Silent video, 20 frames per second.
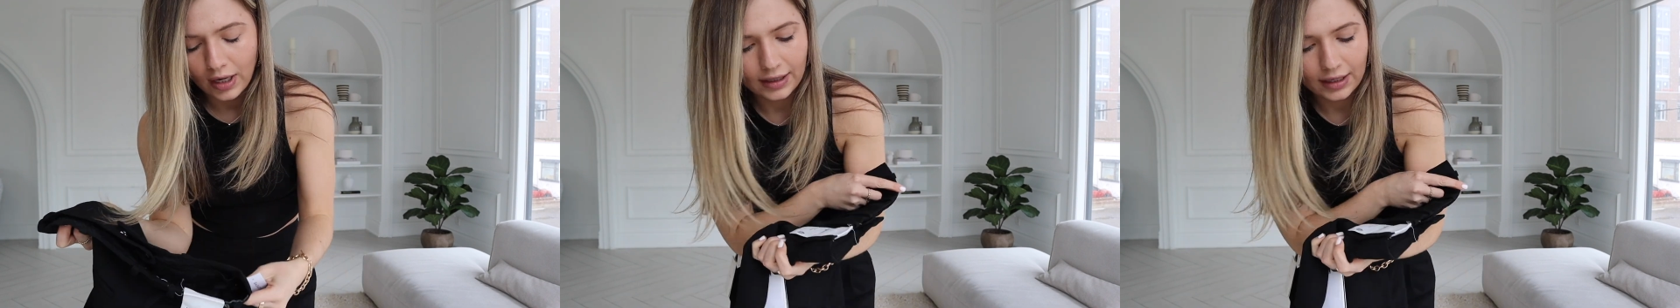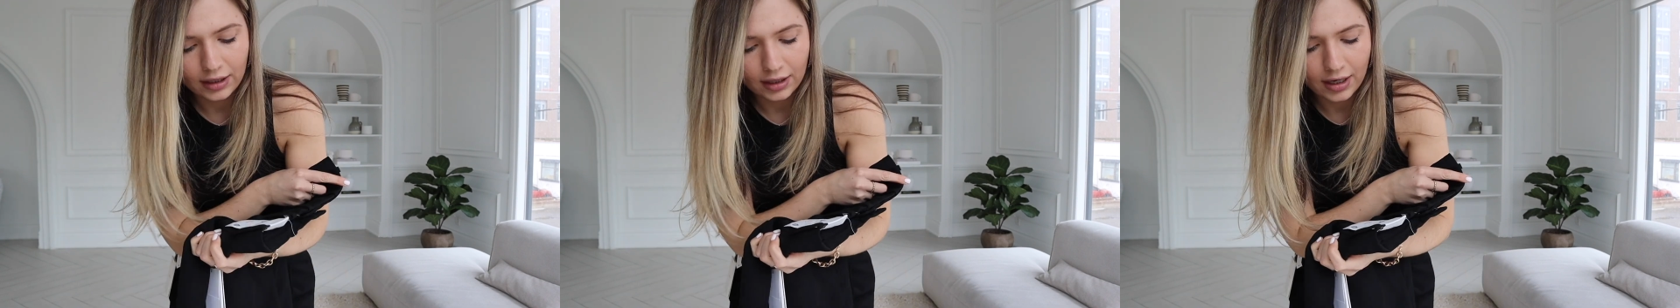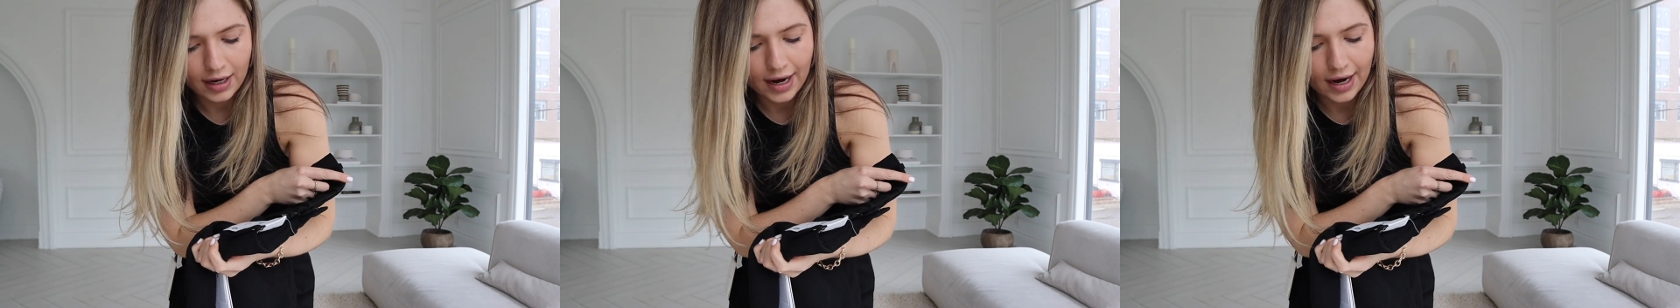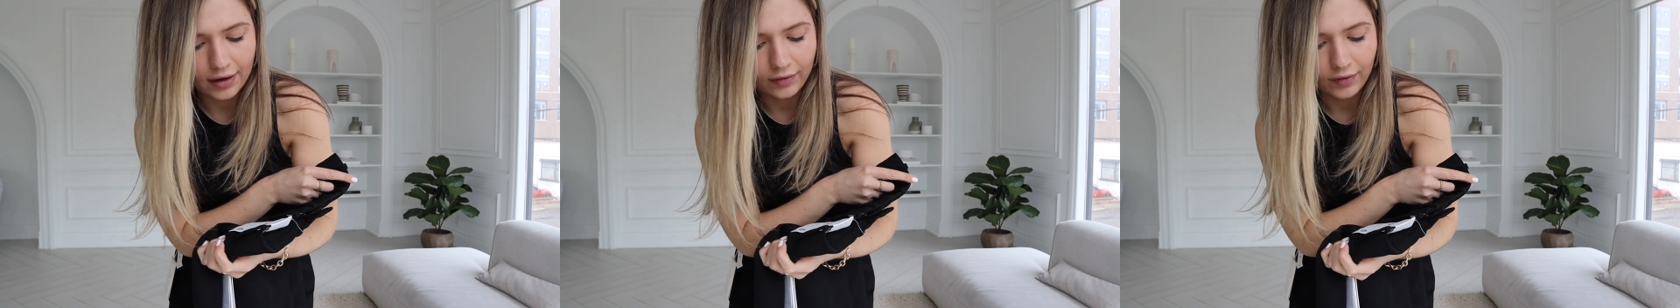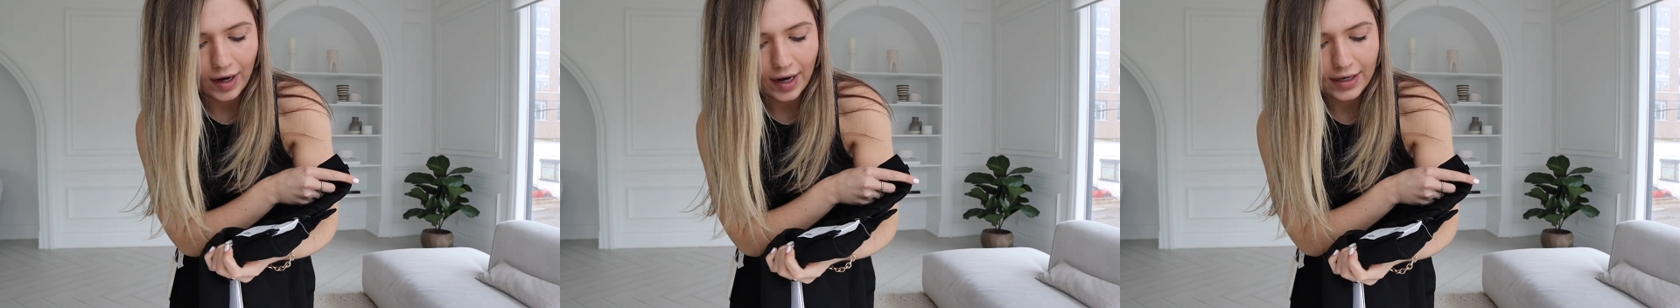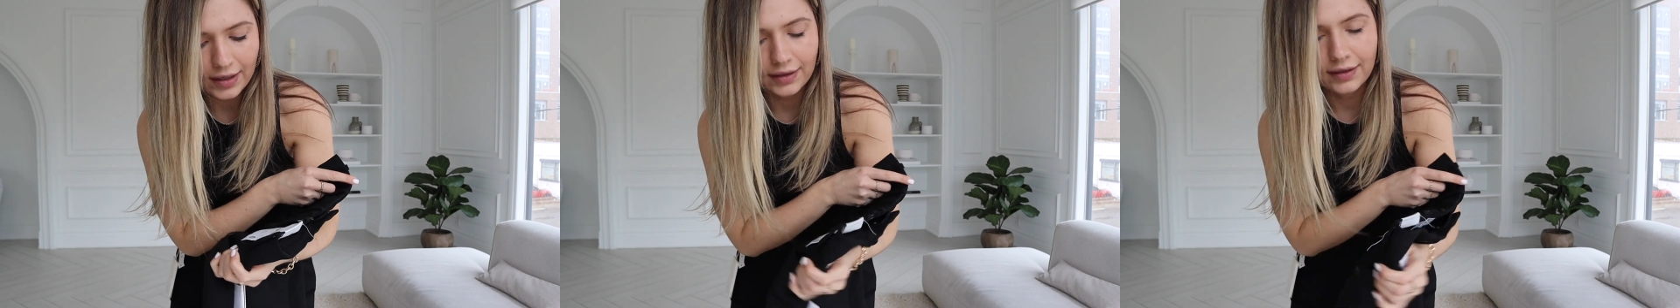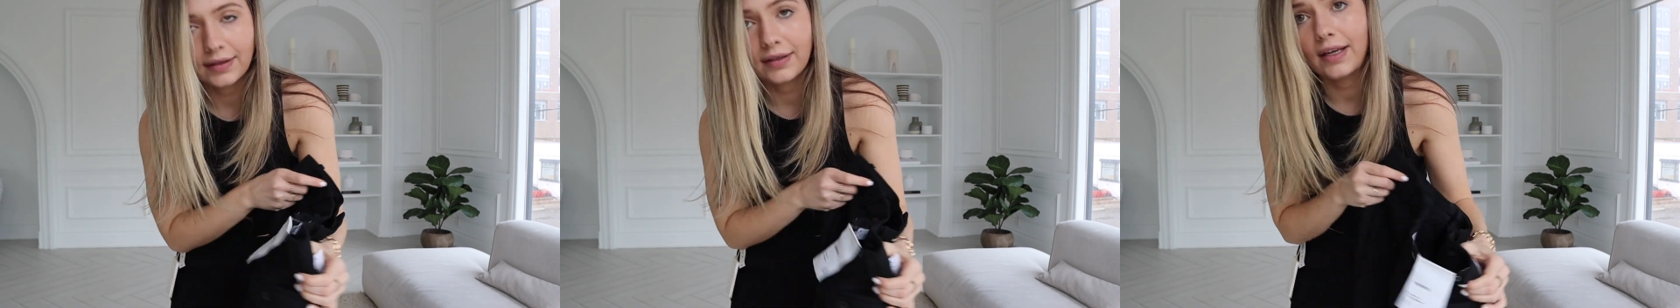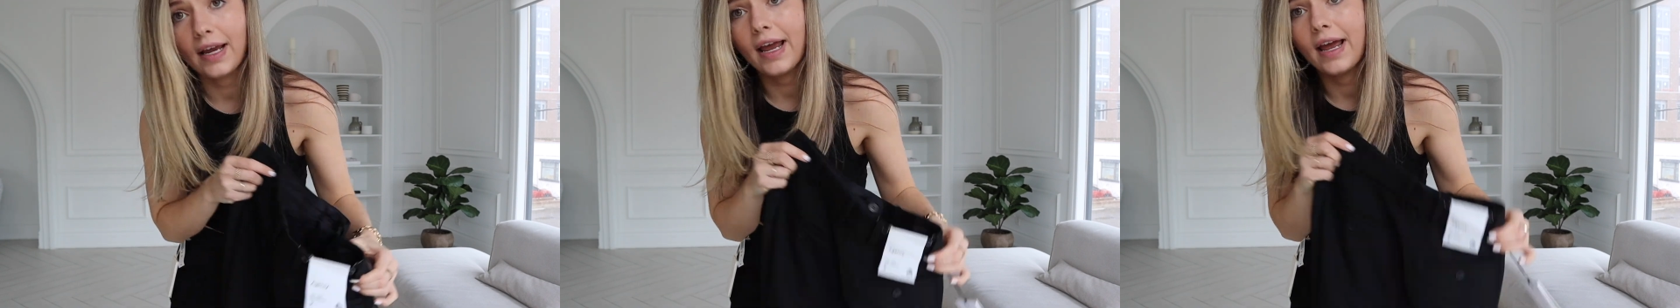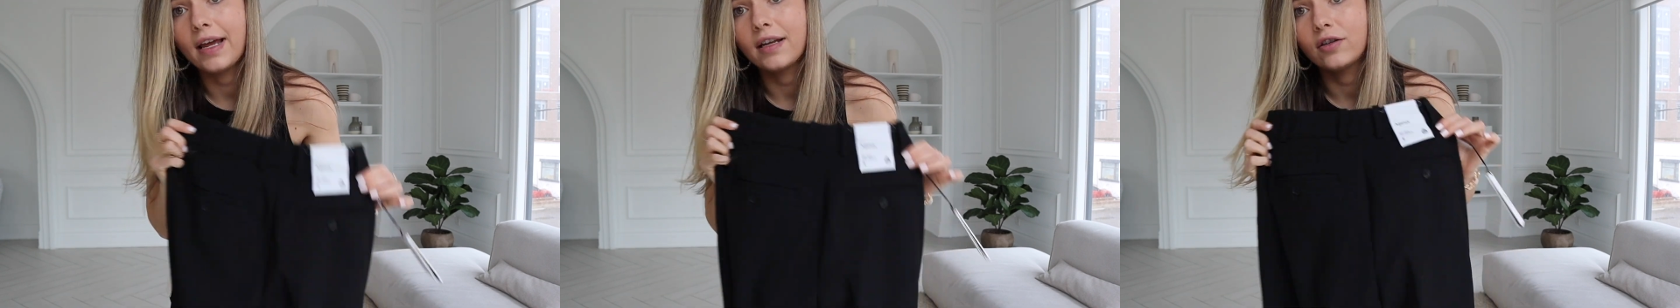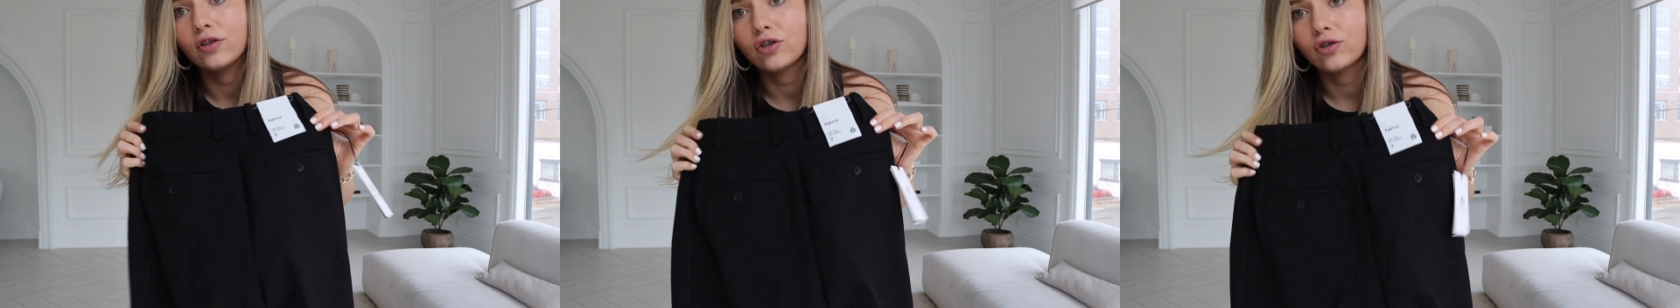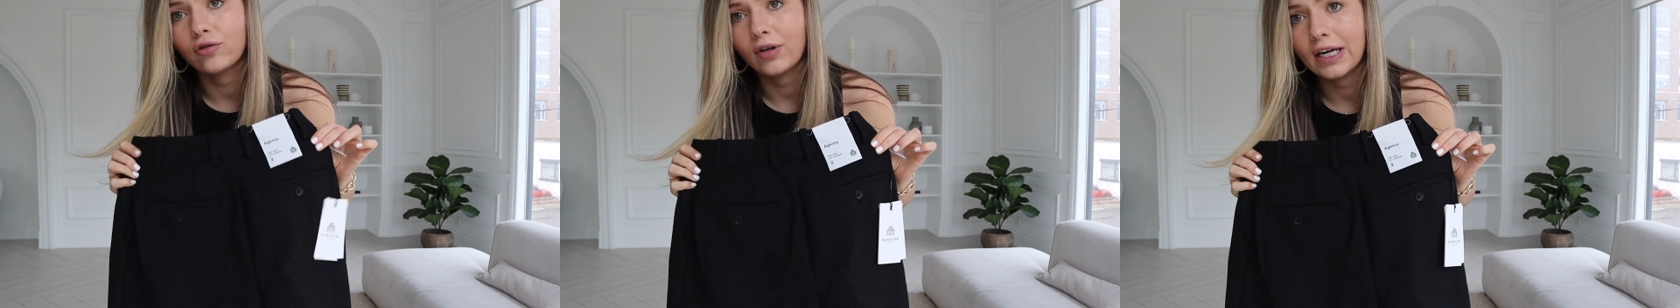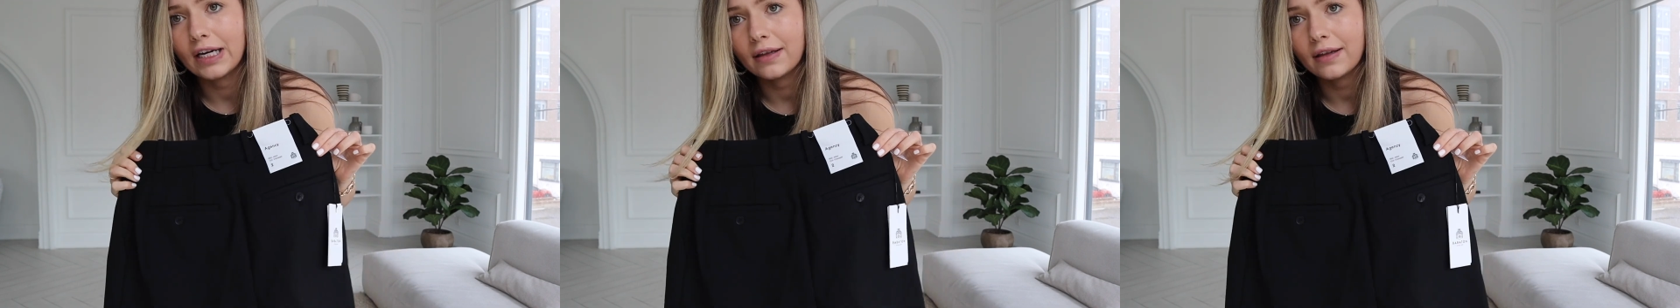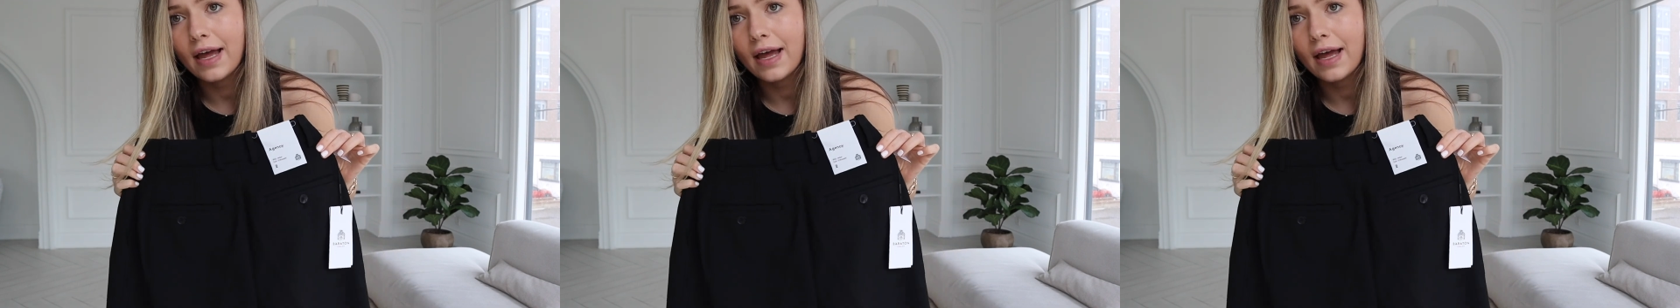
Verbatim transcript: They're high rise and straight